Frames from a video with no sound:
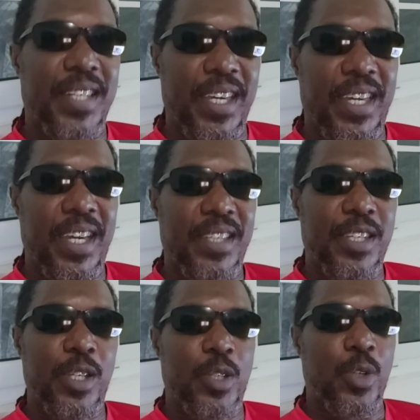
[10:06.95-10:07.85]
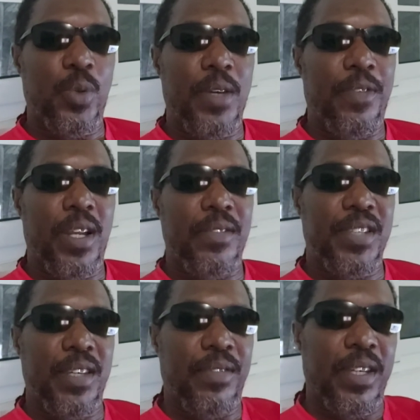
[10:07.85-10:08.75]
Take care. See you soon. Live for Love
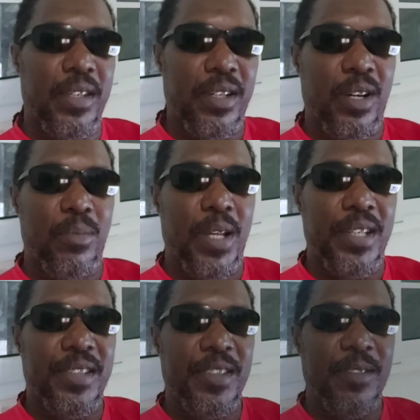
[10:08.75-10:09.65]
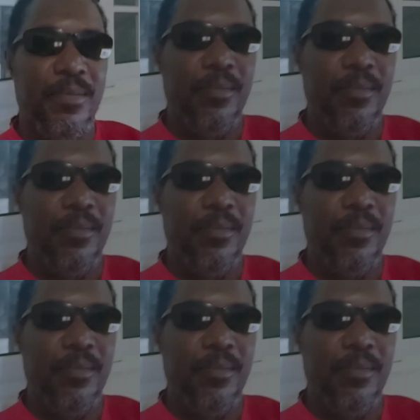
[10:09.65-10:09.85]
TV. God bless.